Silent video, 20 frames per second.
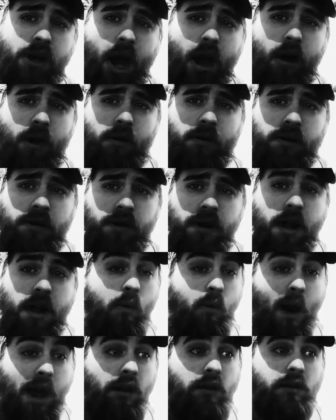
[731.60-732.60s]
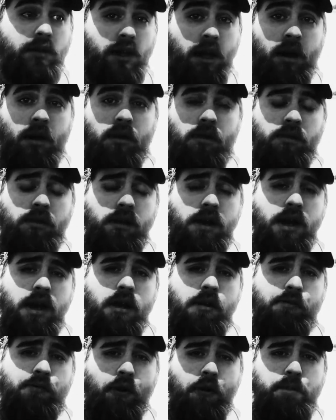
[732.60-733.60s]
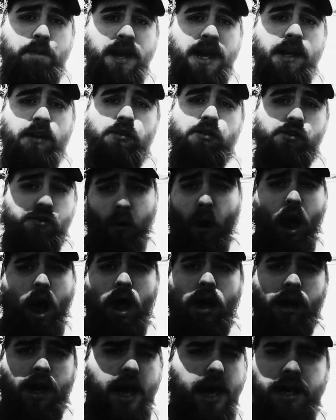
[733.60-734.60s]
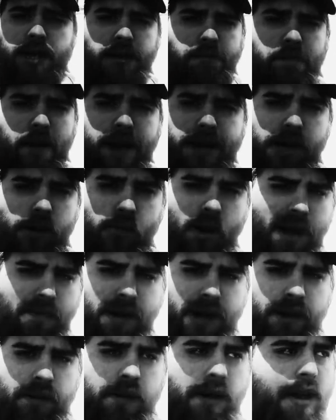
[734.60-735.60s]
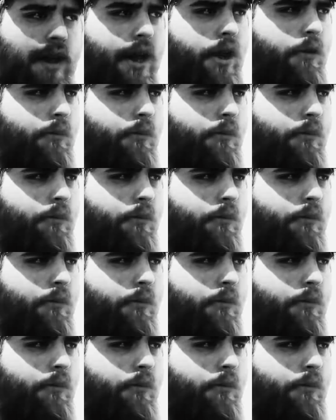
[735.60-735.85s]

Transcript: known, well known, for being strong, independent women.